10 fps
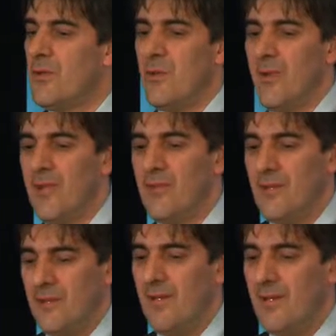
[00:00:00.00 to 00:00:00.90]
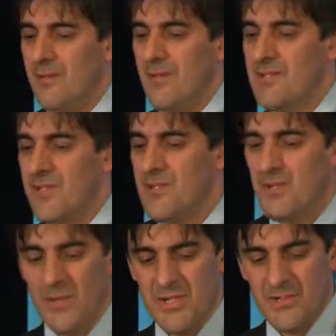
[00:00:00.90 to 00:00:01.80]
Do they run over? It's an
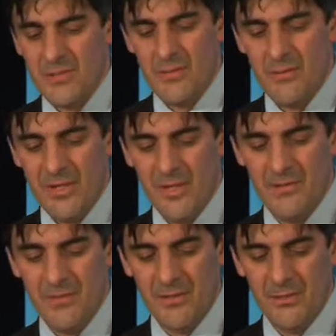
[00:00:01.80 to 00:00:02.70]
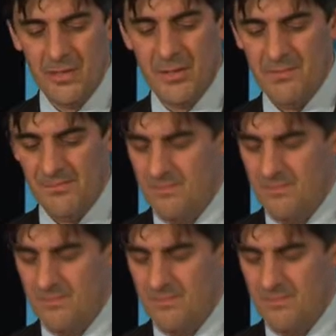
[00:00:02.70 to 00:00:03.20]
interesting question. Do they run over you? Like